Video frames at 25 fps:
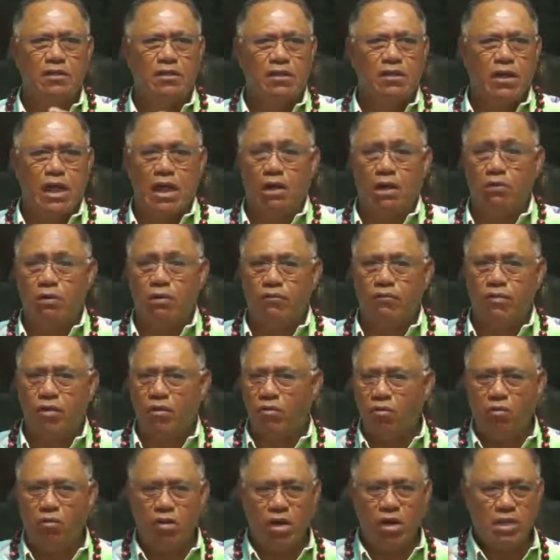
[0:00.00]
our
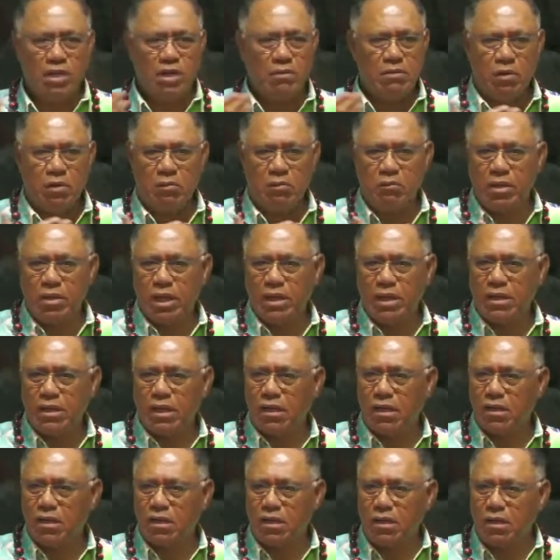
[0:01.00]
Vango, ye
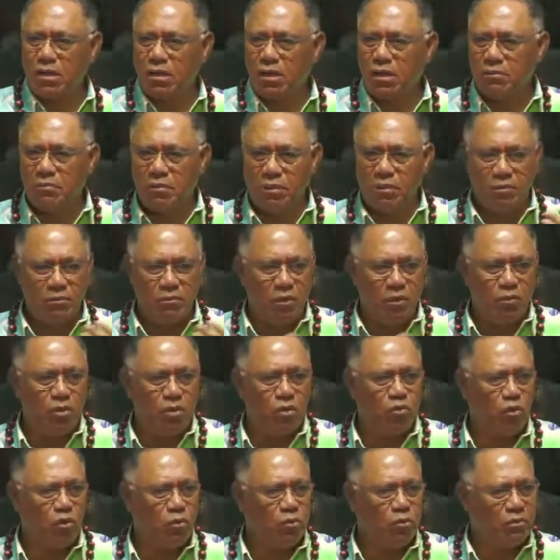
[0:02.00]
America, and my way
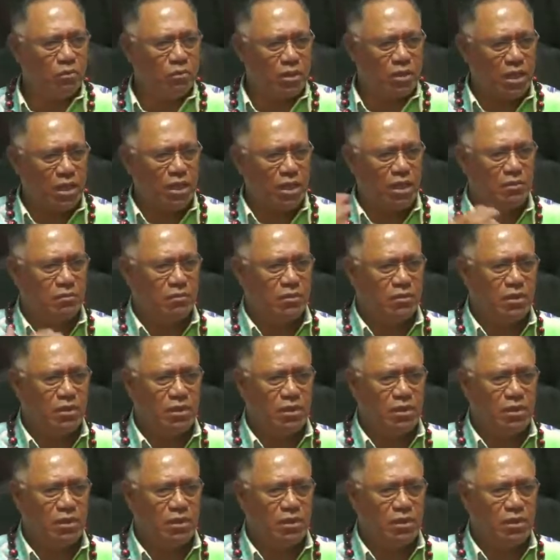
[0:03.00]
coop, Macalem,